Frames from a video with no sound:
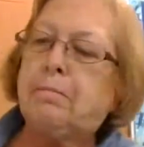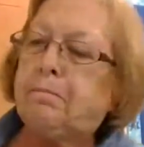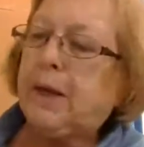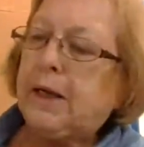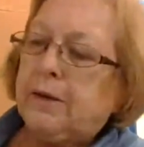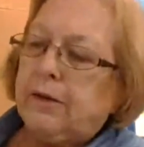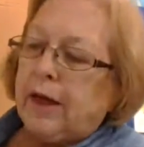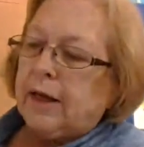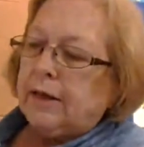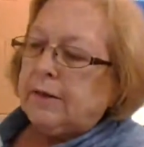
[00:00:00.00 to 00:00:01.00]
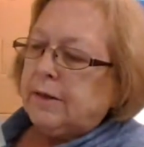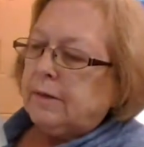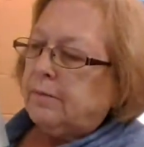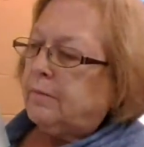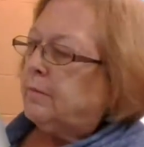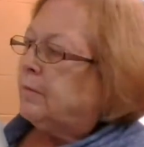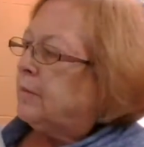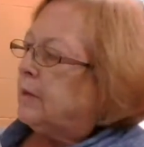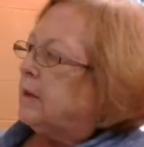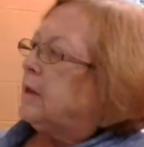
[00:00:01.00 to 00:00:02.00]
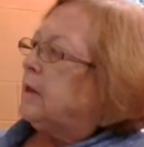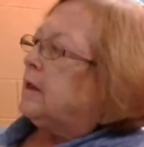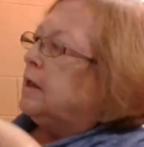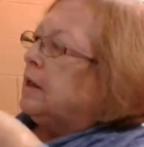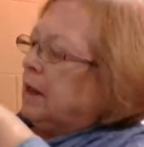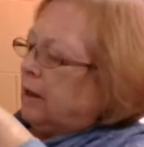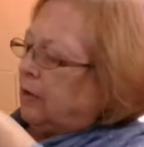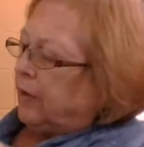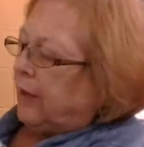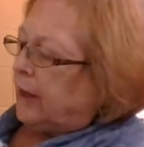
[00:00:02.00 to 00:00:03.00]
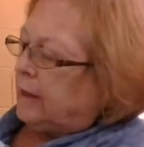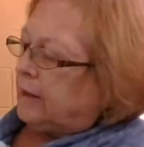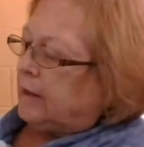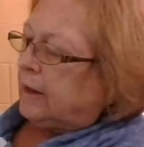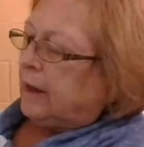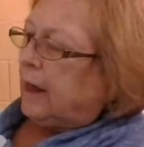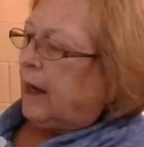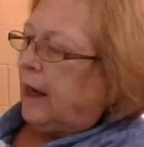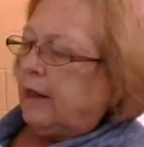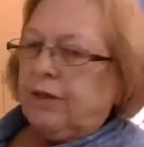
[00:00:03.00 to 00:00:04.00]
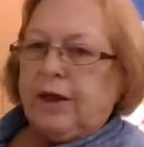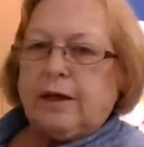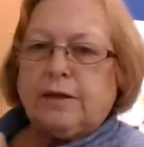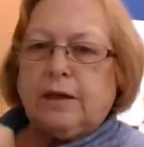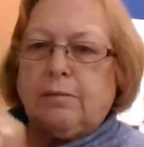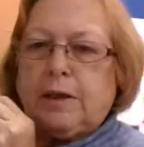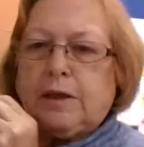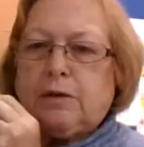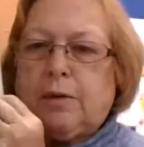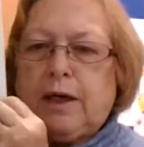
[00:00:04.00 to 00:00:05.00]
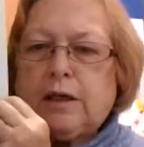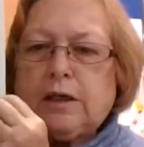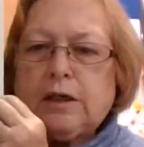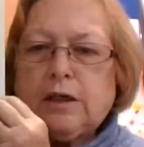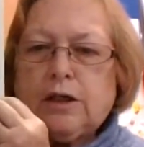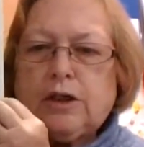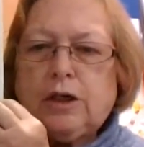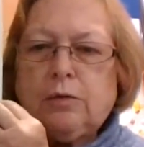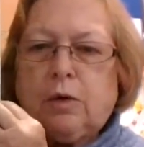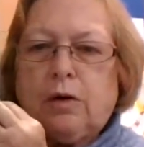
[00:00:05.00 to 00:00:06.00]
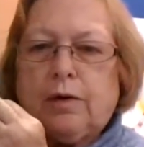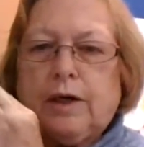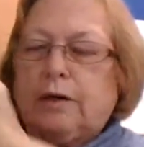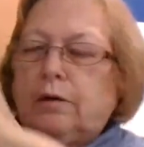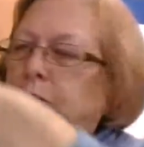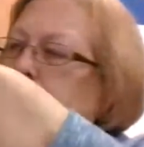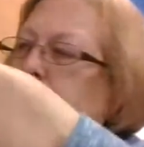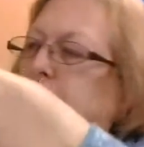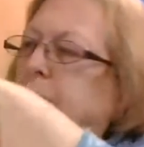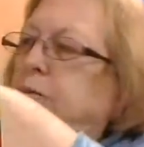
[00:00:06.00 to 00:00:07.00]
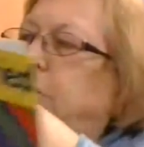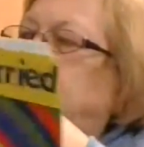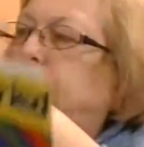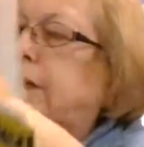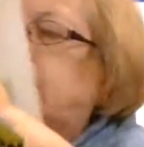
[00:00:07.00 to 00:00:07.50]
Big things, little things, and things in between. She worried and worried and worried.